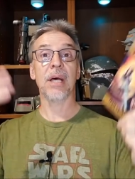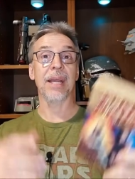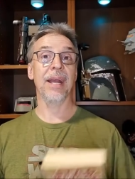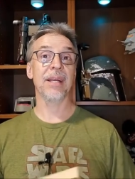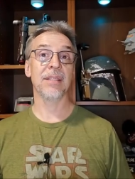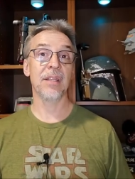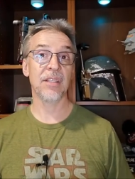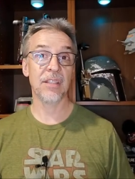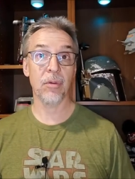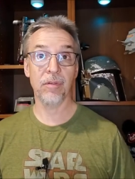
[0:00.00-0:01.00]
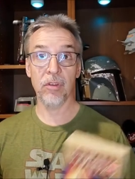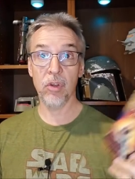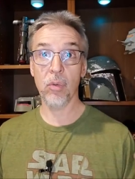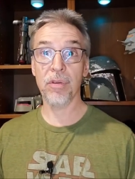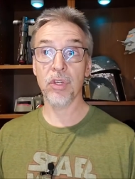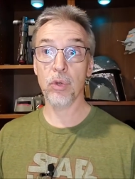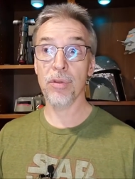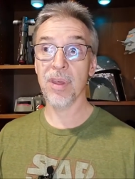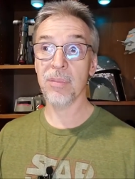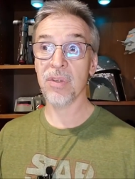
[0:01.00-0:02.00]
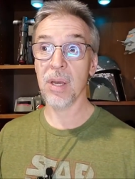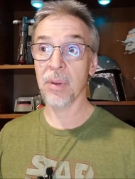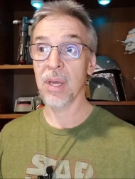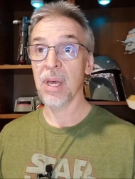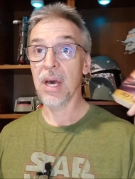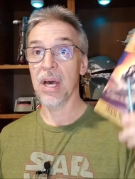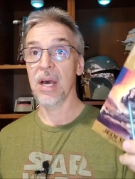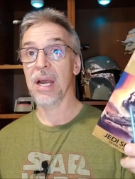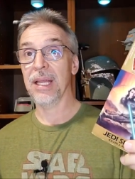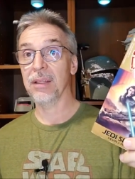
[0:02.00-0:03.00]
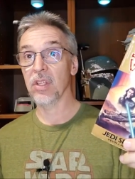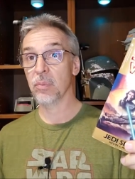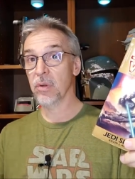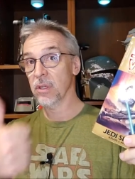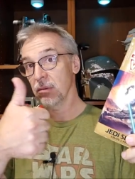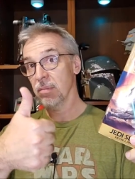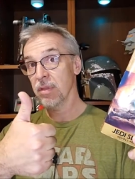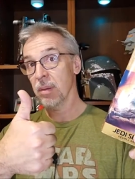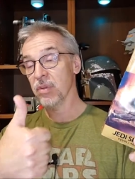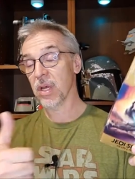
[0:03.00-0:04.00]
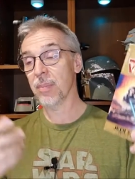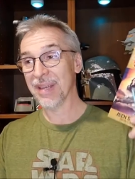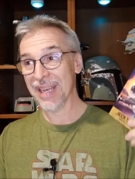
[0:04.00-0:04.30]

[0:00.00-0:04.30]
I guess this is the review with two thumbs up. Uh, I like this book, thumbs up,